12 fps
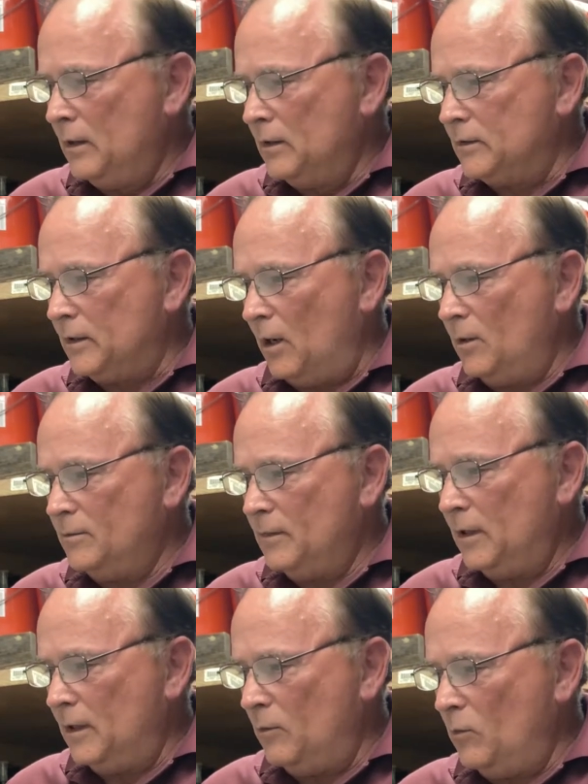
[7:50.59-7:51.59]
So
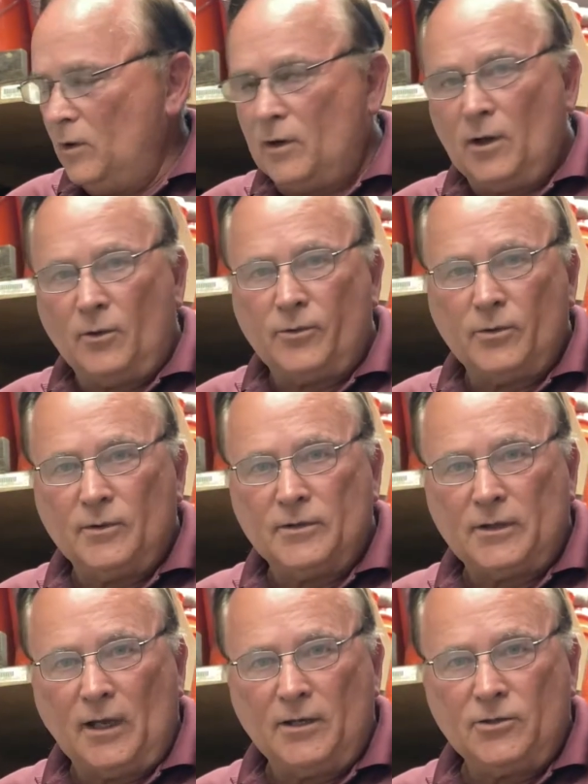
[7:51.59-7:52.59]
we'll go through the
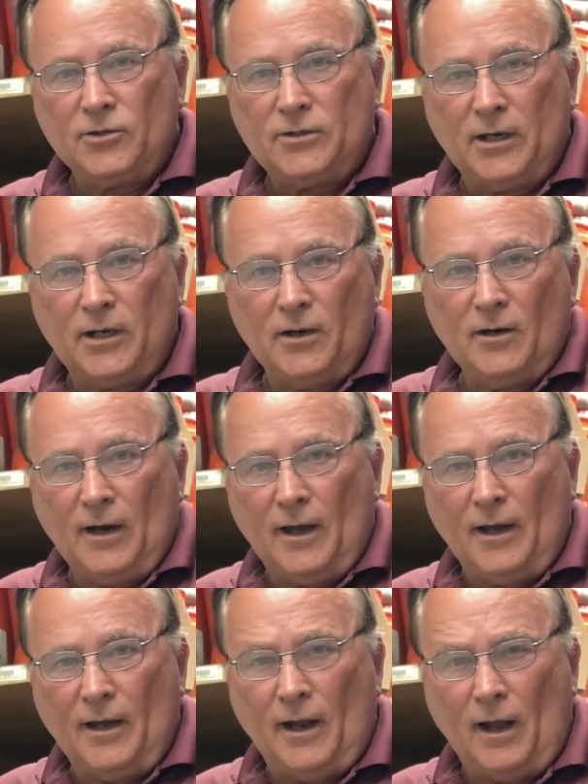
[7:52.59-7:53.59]
stages here,
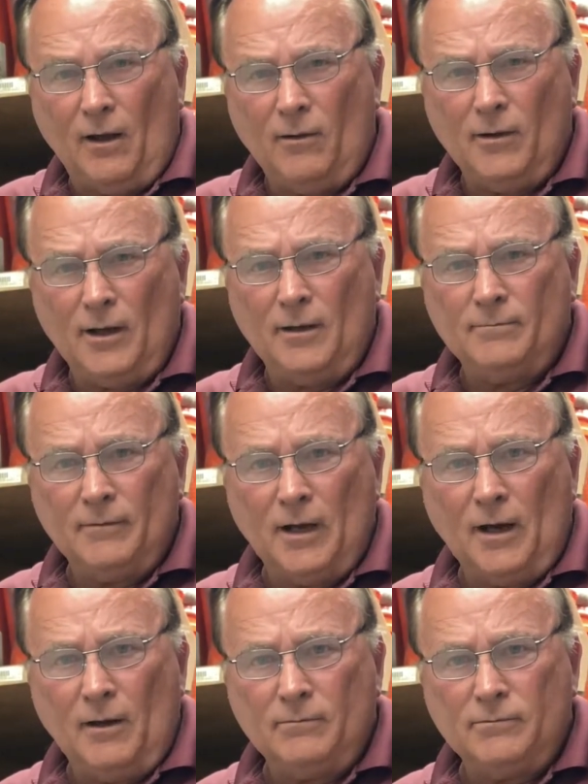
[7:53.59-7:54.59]
and
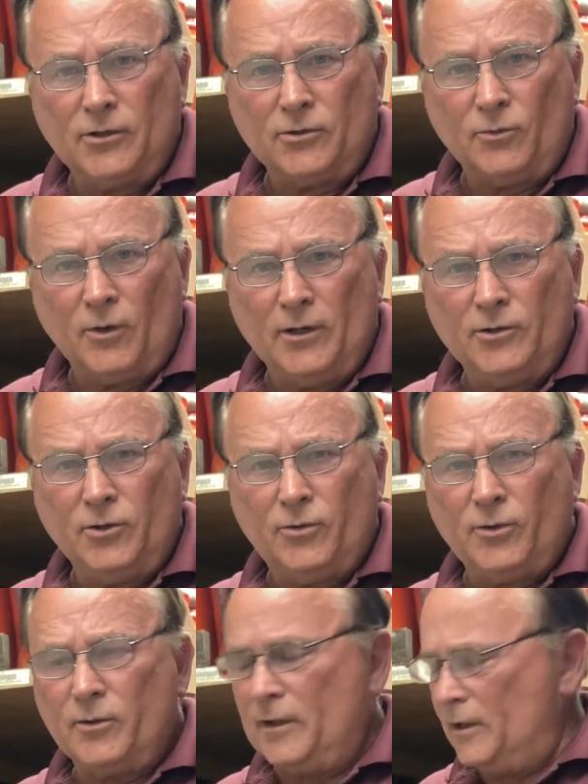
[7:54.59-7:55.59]
I'll just run you
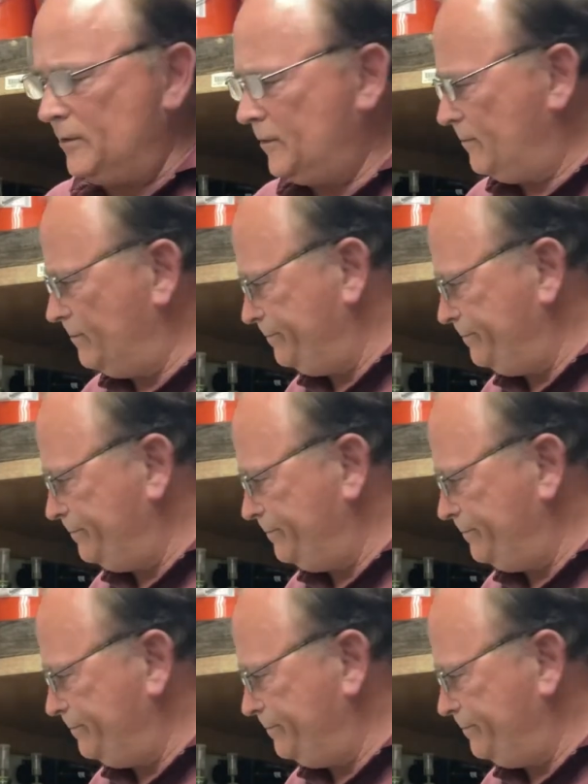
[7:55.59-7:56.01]
through this.